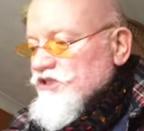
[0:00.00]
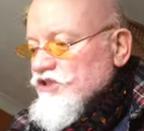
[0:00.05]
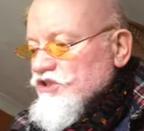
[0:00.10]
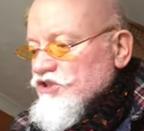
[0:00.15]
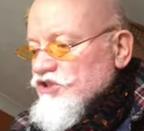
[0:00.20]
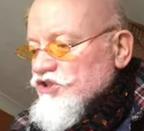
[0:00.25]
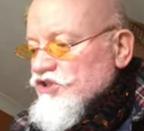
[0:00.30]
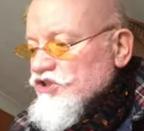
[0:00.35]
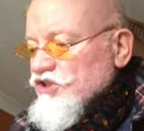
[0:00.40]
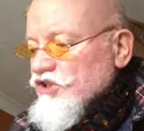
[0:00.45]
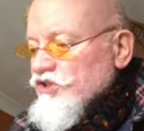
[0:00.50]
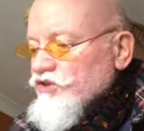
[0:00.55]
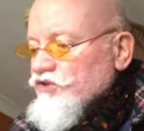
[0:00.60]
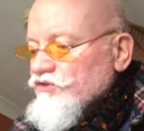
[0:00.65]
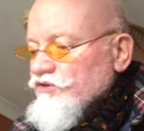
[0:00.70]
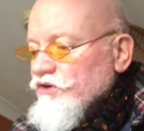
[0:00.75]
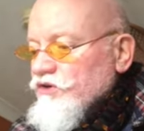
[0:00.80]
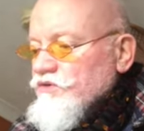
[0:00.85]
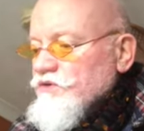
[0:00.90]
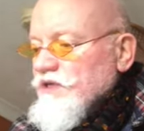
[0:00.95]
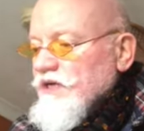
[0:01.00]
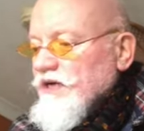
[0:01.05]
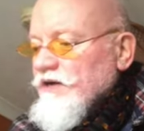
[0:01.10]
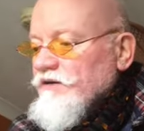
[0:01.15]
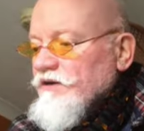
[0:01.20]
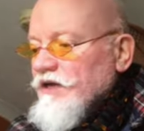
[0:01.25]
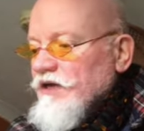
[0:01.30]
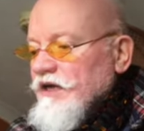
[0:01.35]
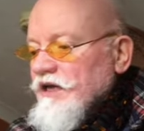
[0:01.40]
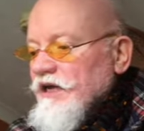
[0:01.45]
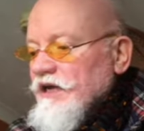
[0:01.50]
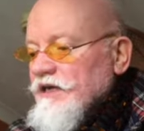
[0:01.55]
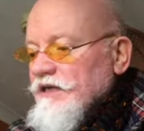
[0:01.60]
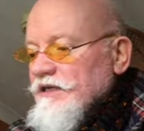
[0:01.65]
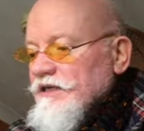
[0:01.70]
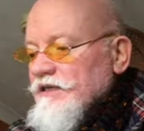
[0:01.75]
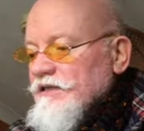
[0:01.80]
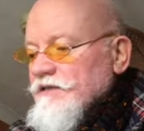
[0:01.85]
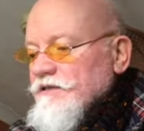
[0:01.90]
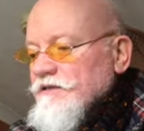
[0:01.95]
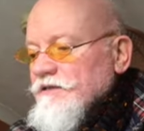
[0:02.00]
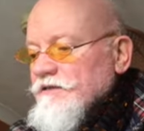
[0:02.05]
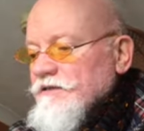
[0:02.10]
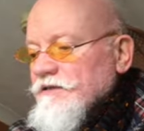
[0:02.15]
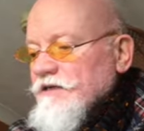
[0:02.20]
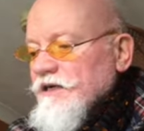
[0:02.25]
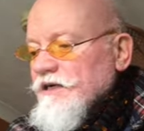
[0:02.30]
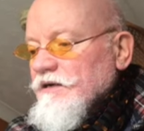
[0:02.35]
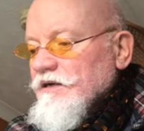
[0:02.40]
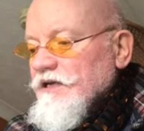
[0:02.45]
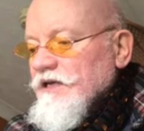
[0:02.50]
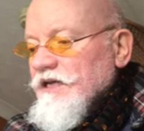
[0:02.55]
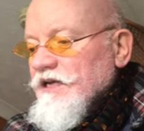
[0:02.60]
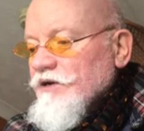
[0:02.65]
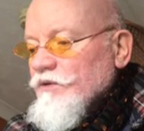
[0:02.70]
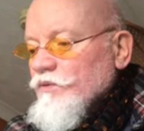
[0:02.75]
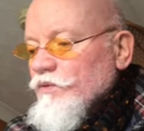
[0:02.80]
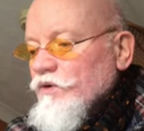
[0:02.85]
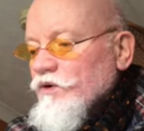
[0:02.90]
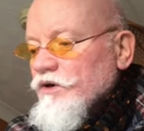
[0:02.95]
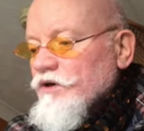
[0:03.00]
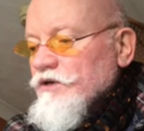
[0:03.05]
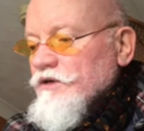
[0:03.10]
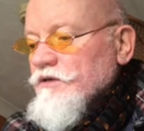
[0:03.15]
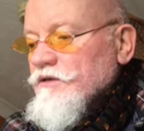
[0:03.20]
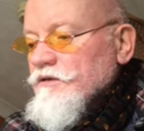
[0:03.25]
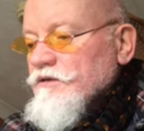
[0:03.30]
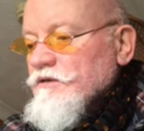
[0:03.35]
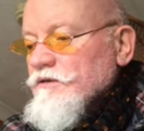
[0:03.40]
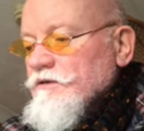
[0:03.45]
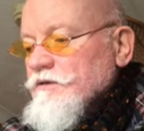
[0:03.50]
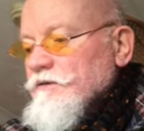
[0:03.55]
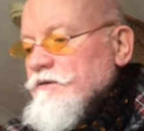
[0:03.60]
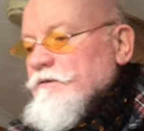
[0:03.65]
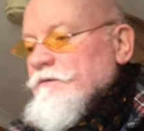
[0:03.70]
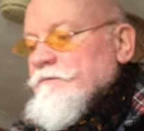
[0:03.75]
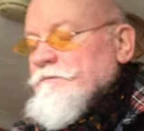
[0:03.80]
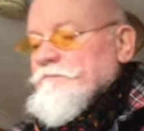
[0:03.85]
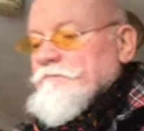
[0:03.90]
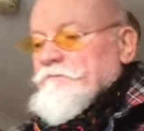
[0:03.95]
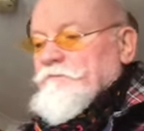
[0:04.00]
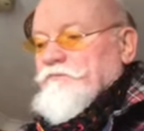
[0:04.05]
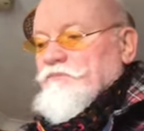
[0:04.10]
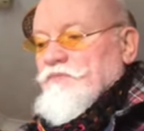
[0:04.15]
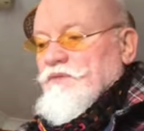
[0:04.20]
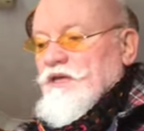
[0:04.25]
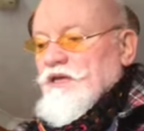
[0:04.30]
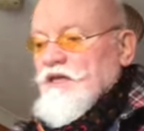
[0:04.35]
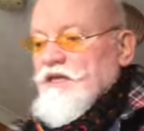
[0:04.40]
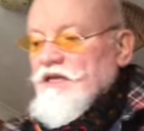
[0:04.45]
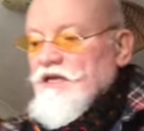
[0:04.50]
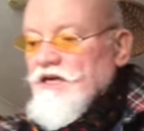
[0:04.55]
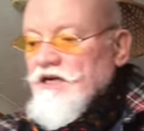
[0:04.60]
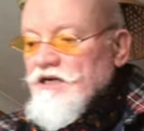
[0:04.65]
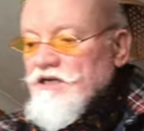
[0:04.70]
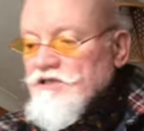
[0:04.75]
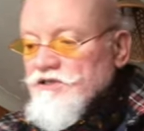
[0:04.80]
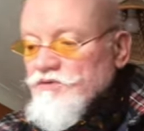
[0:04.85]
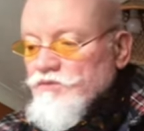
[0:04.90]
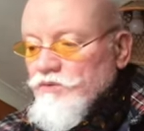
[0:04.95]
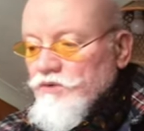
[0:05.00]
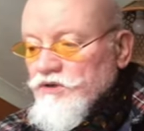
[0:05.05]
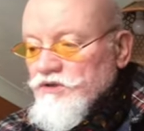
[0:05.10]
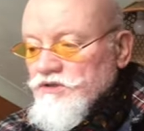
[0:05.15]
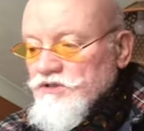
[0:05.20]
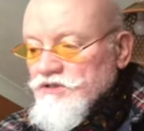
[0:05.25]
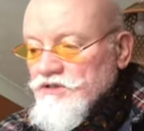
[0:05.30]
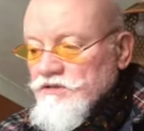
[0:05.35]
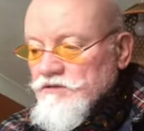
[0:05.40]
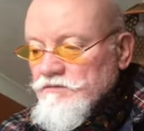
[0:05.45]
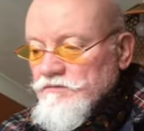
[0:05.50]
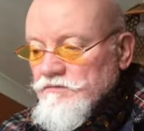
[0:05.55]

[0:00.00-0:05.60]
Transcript: to just throw down a line and, and let it work. And there's what's